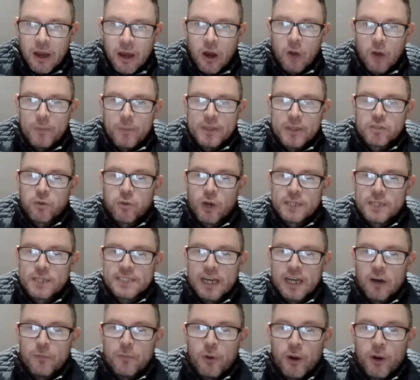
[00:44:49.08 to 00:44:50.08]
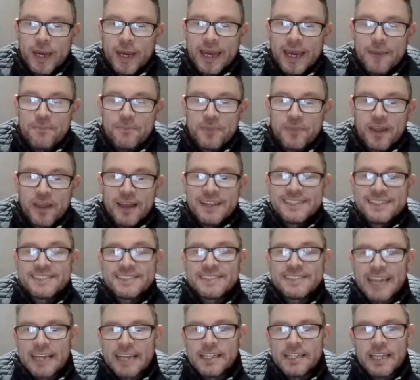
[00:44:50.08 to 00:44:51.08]
I'll be twice out of pocket.
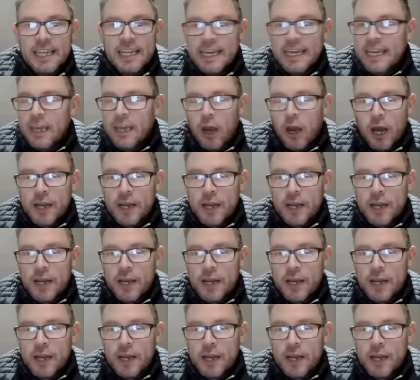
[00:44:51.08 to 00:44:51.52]
Sadly,